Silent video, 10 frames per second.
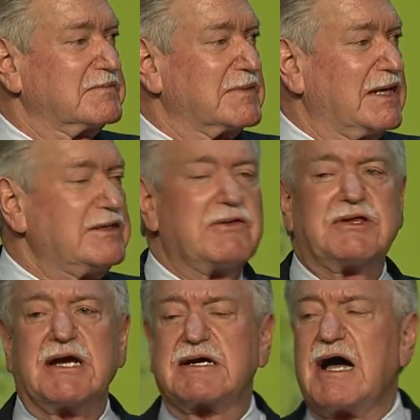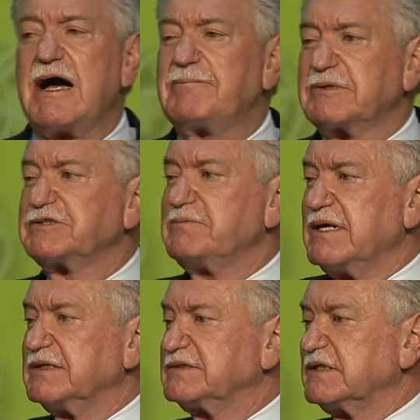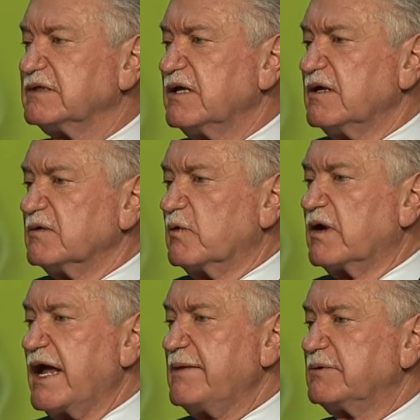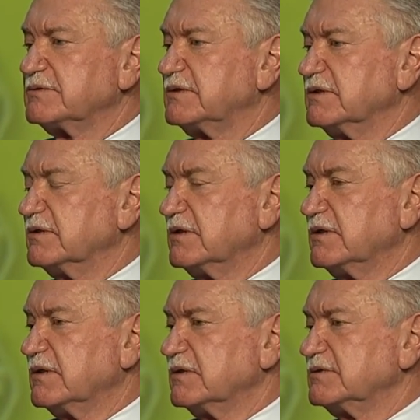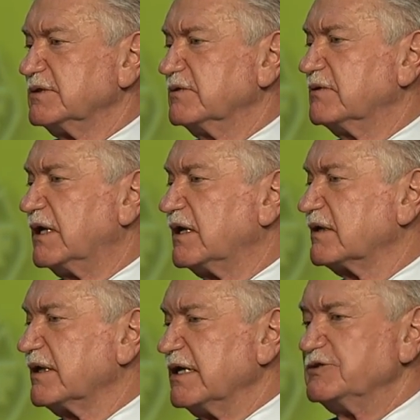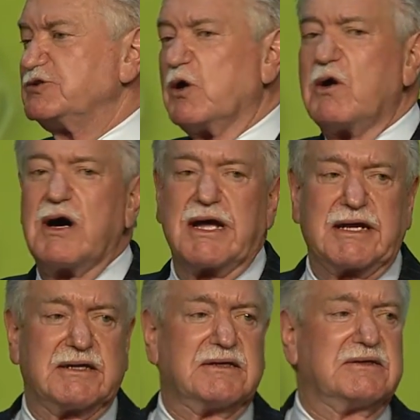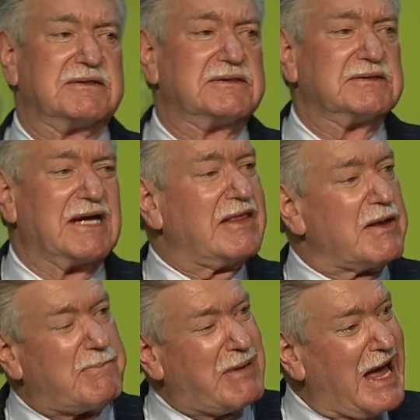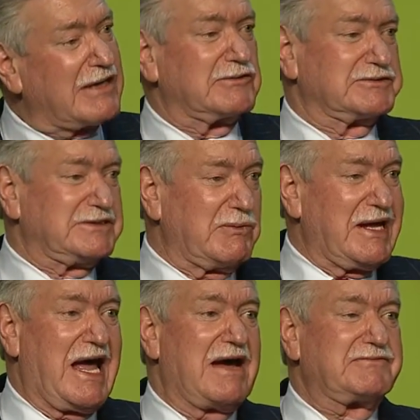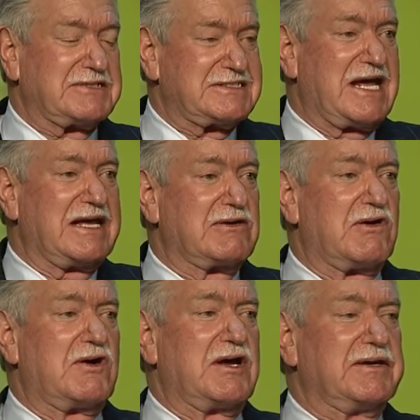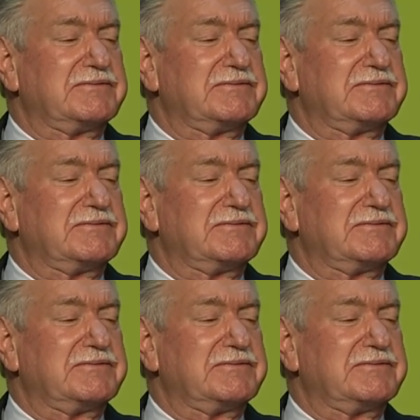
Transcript: I know the accomplishments that we're able to, to uh, enjoy and the battles that we have to take on.